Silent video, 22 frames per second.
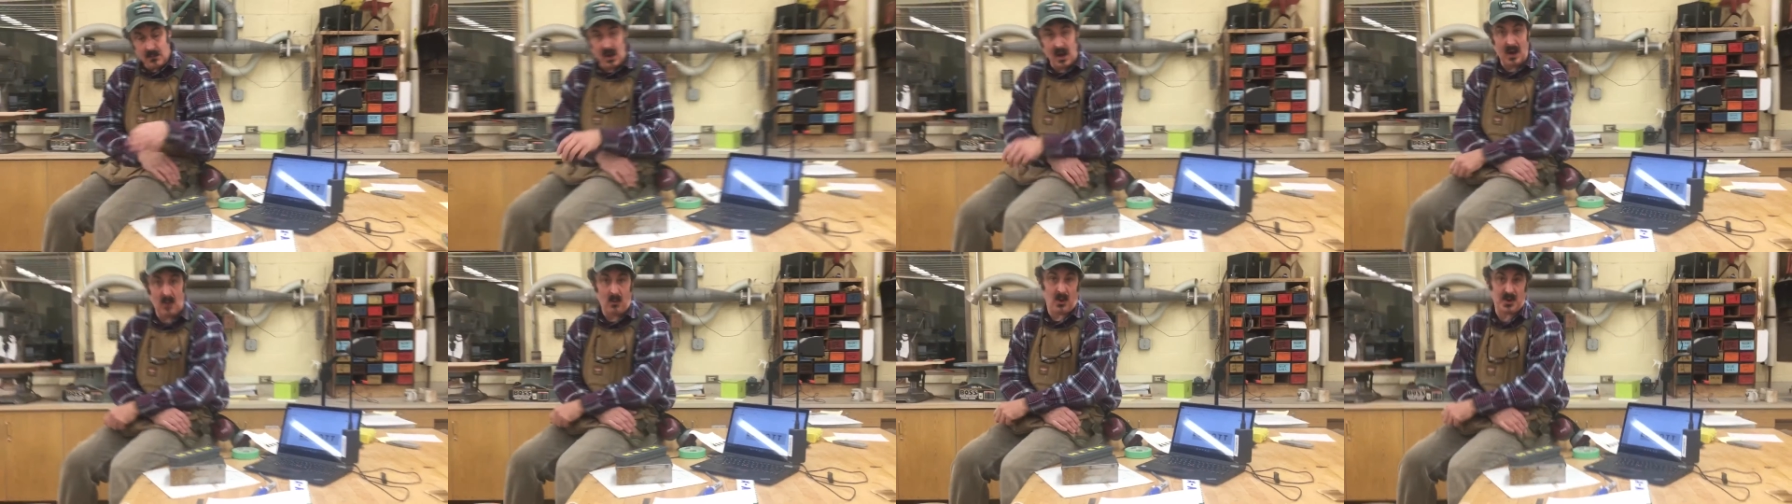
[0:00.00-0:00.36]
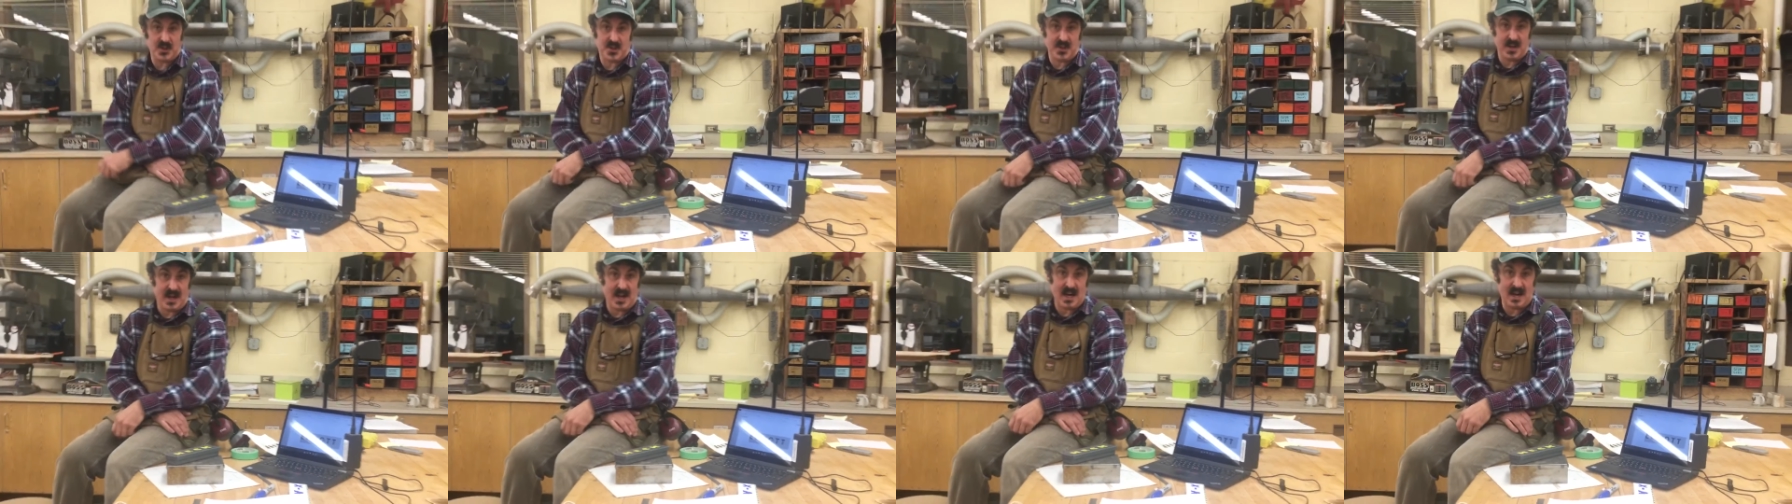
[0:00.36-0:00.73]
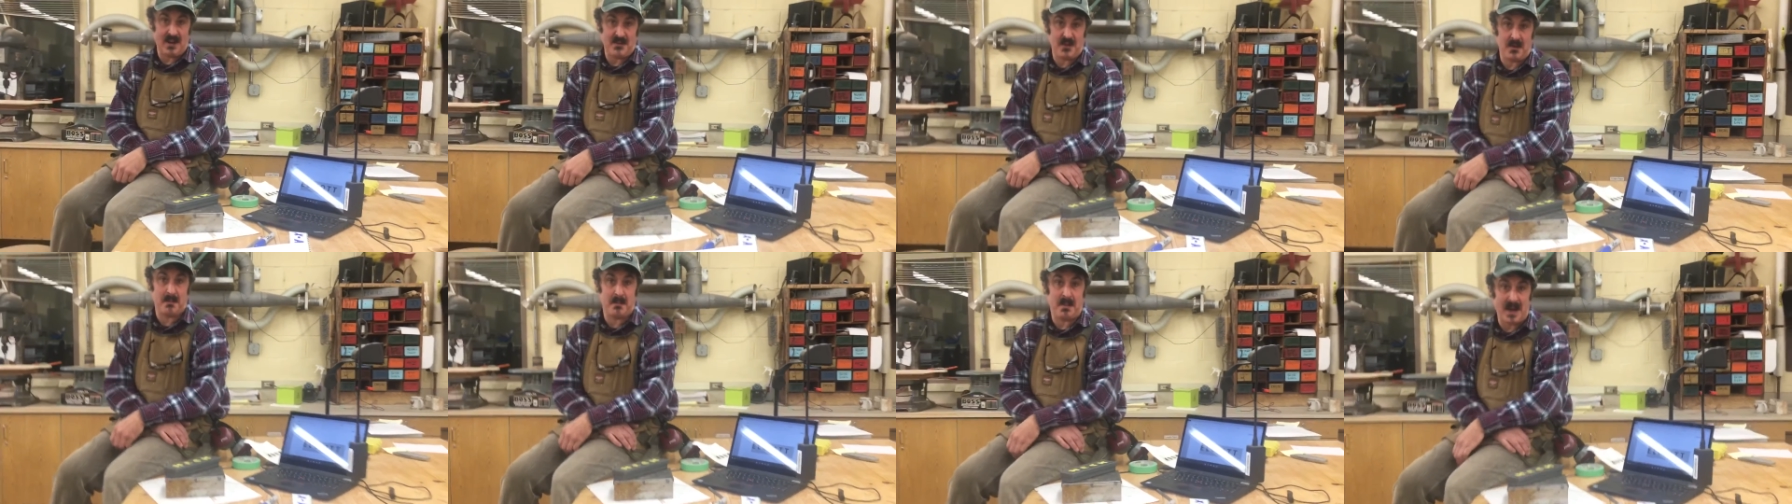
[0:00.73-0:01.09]
I want you to
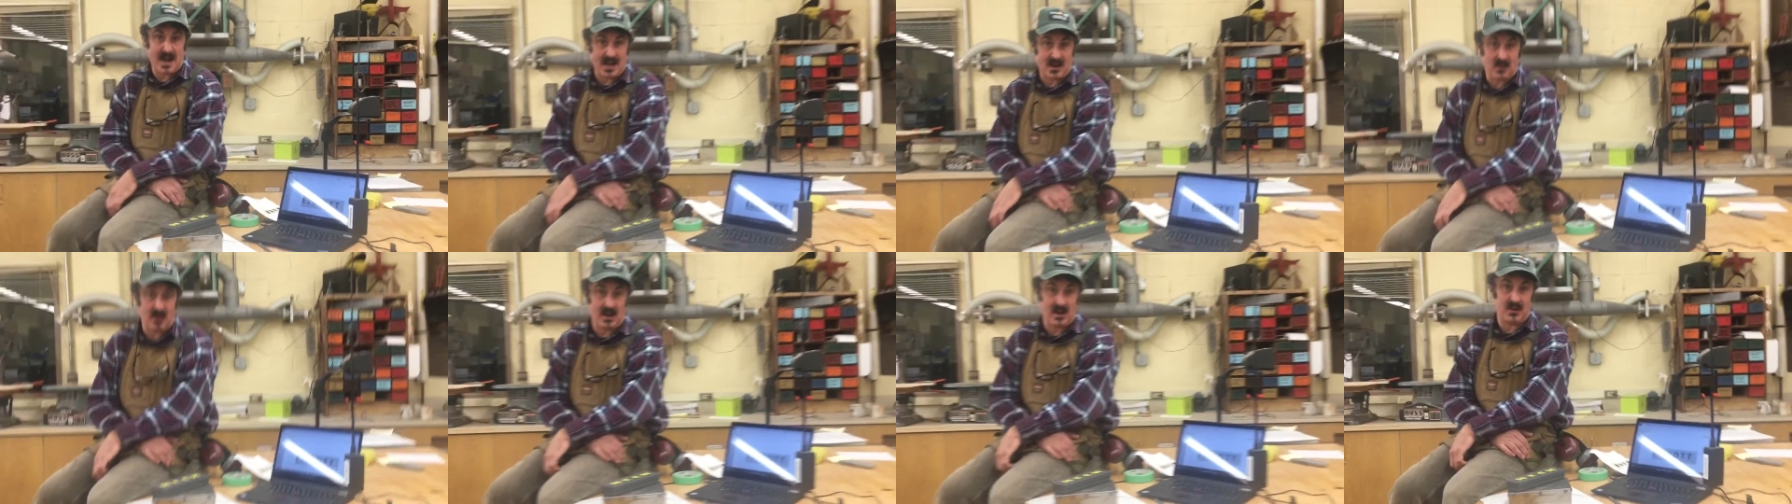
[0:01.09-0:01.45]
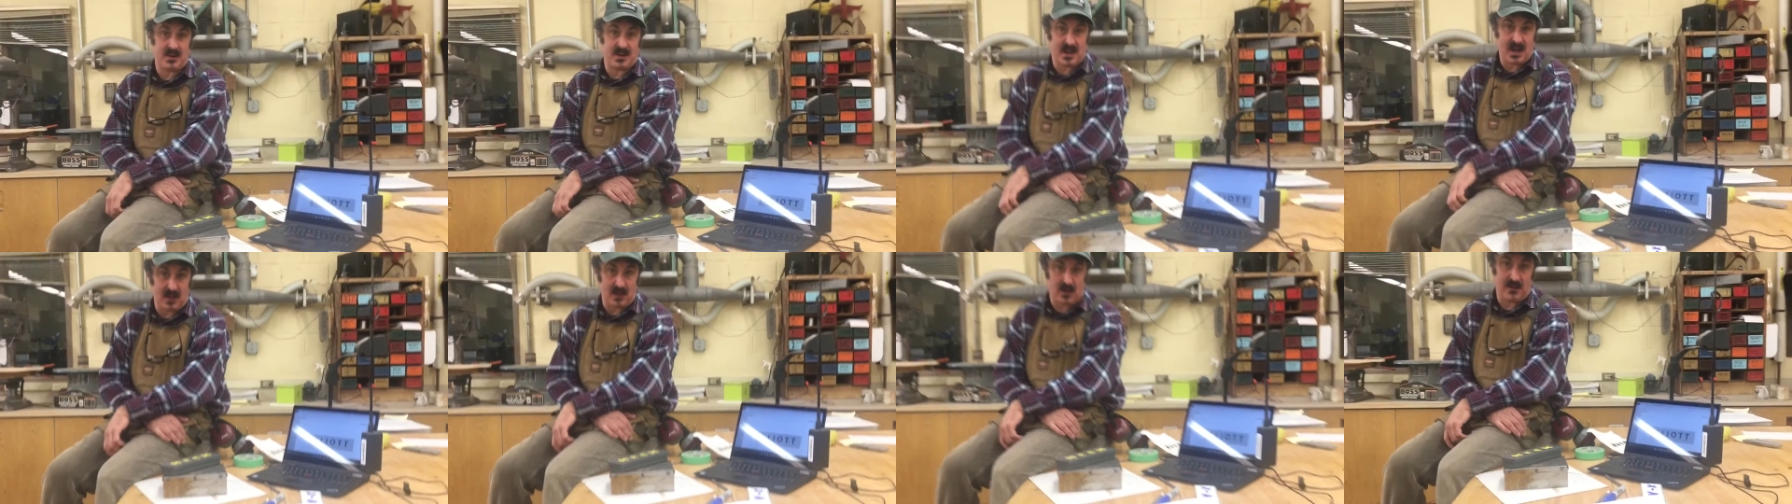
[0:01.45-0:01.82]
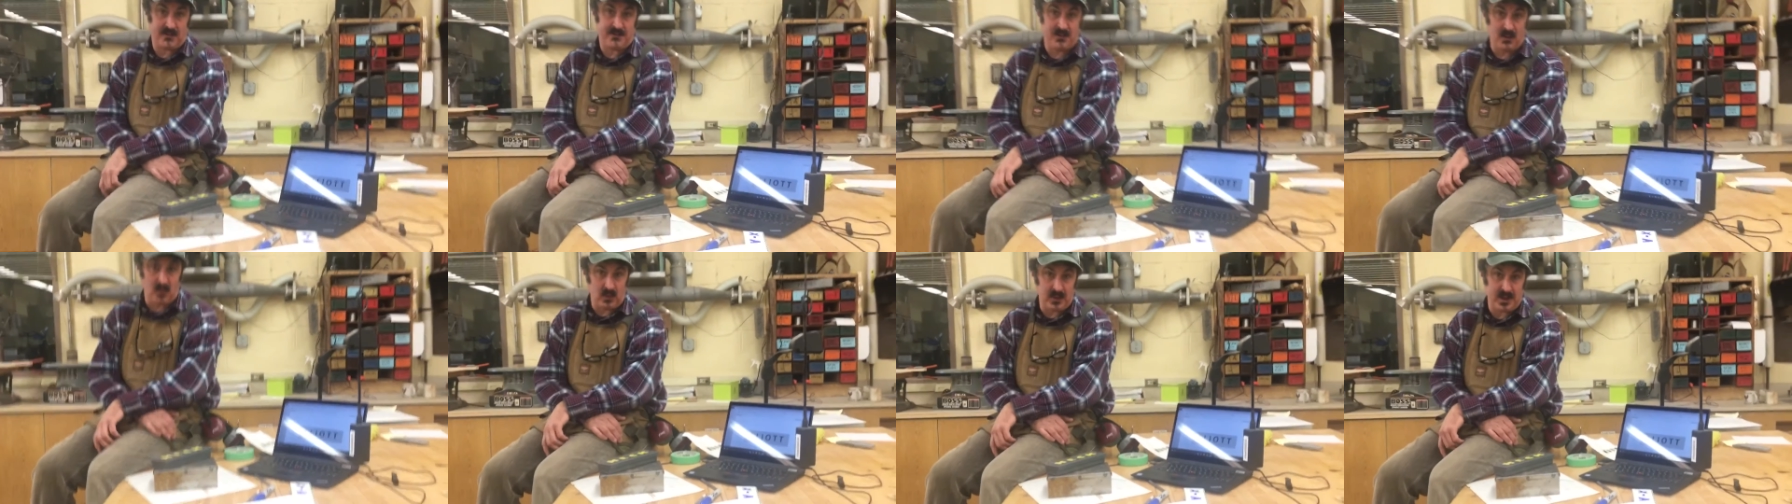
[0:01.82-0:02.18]
have your background color
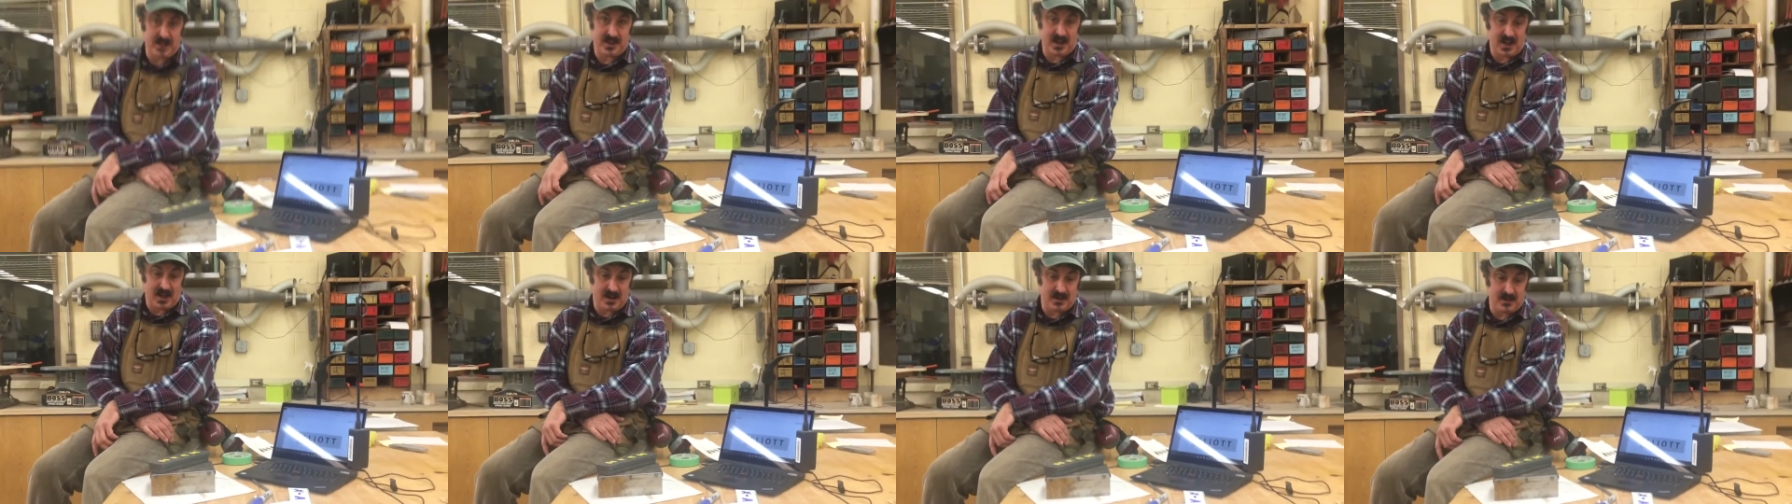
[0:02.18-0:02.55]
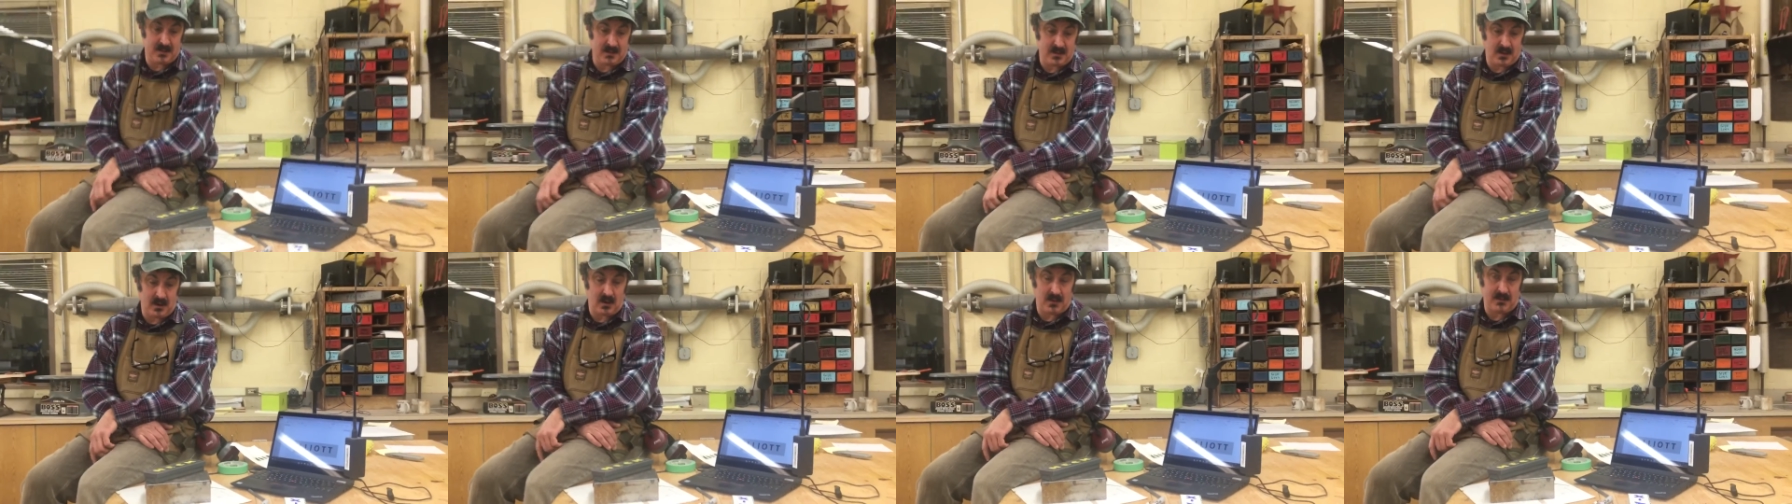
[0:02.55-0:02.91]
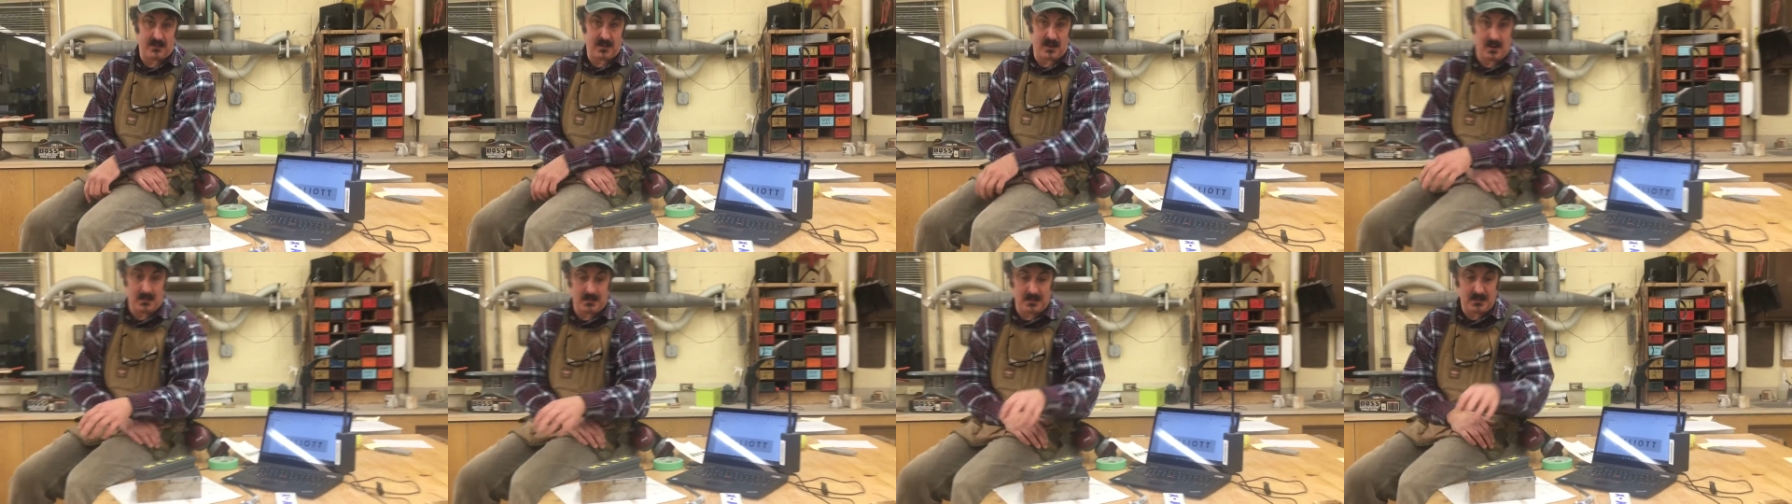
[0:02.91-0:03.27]
fully done,
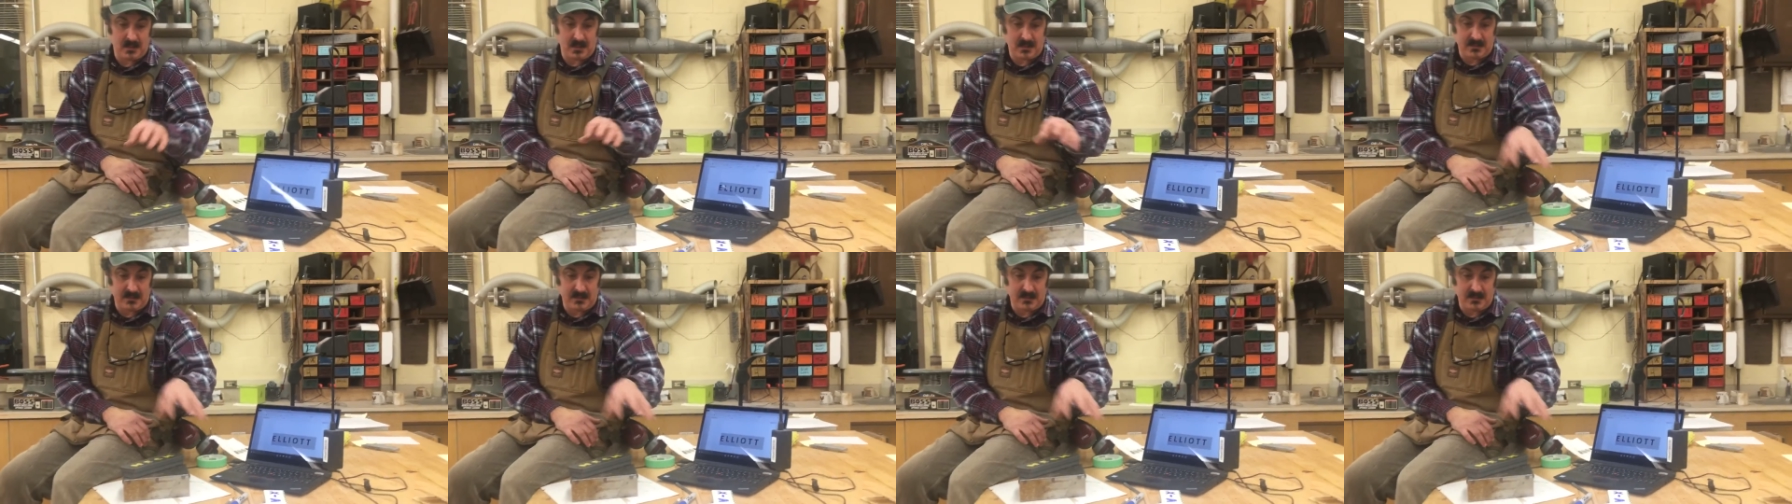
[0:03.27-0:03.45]
or,